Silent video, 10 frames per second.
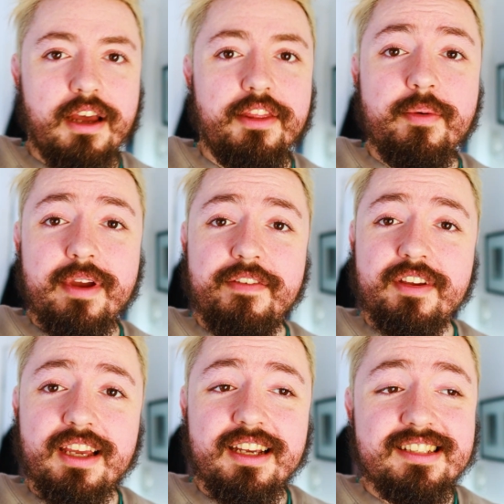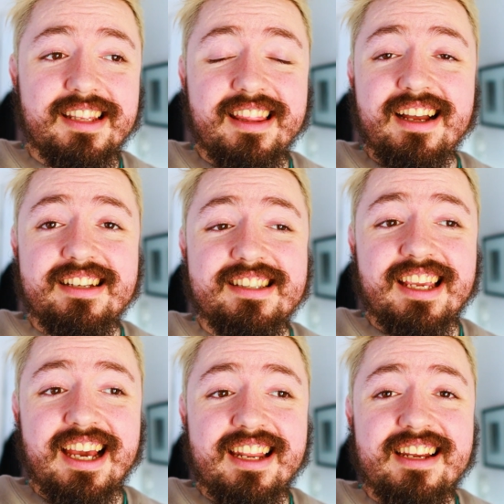And there we have it, guys. That is the
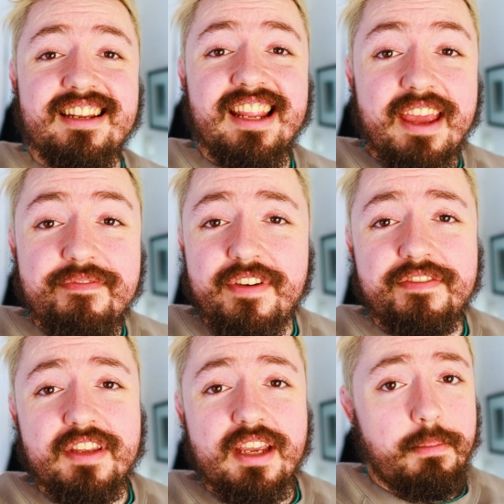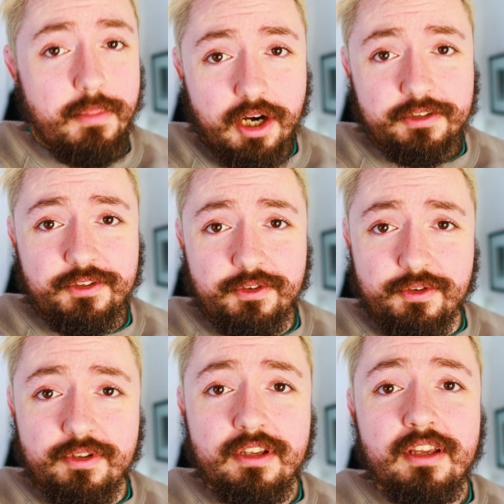Canon M50 Mark
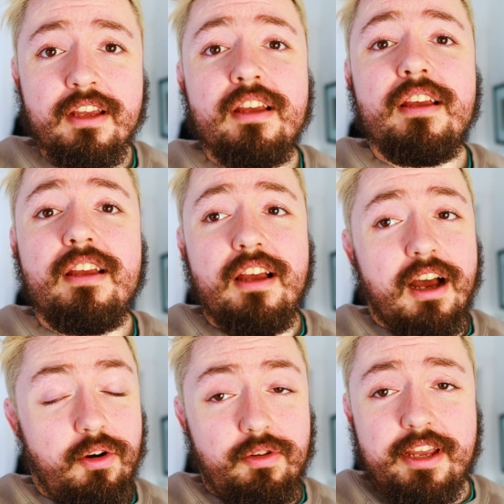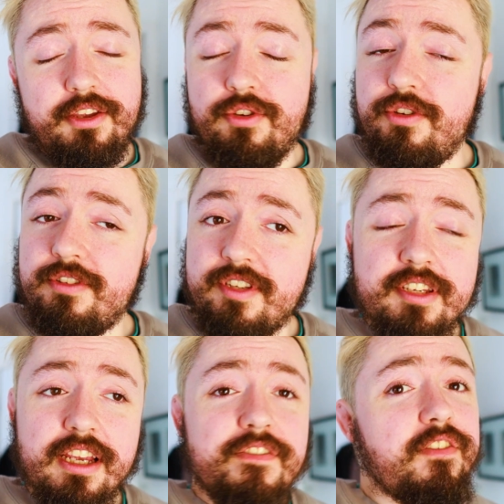II. I'll let you
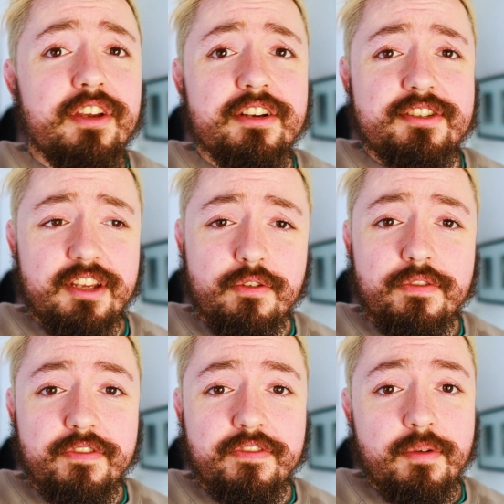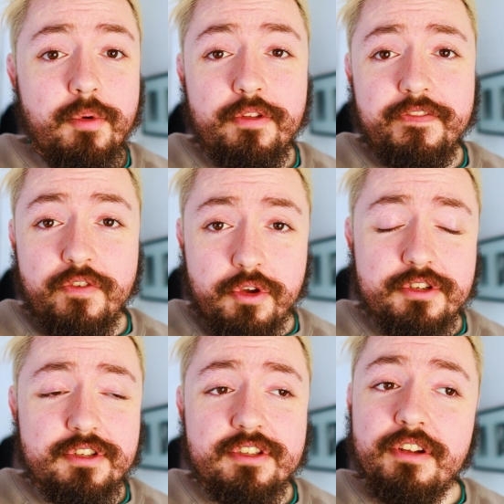decide for yourself from all the
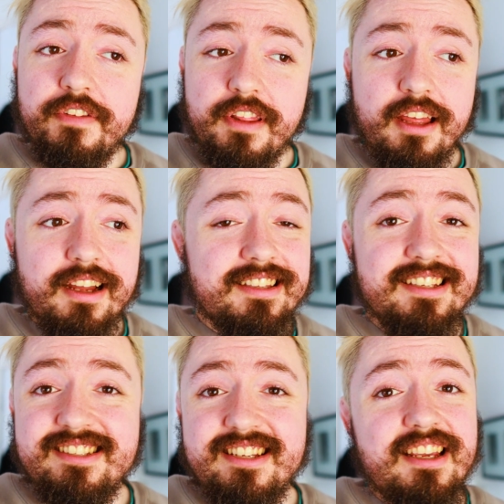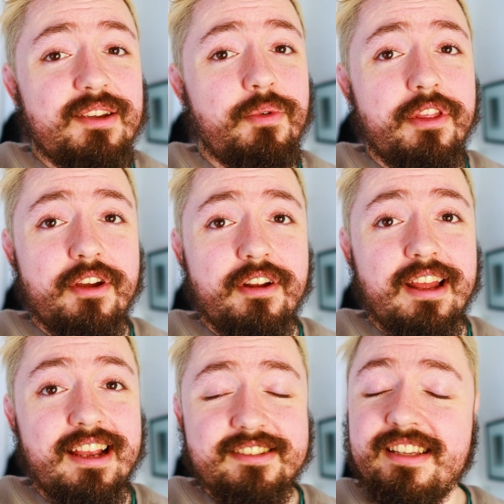footage and stuff like that to see whether
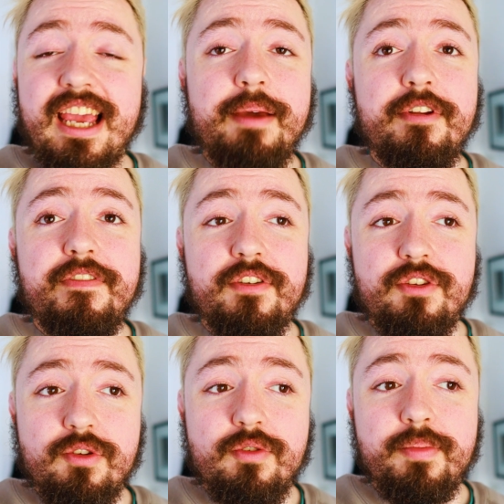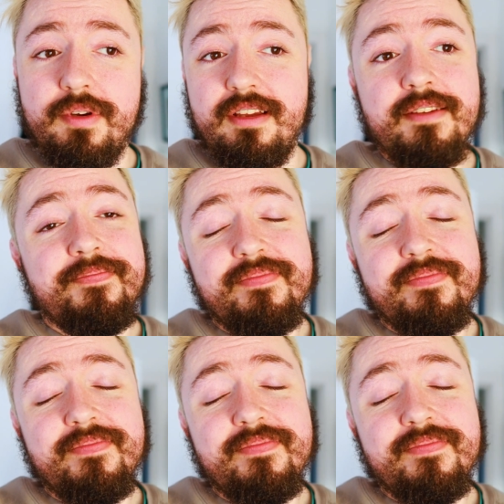it's the camera for you. But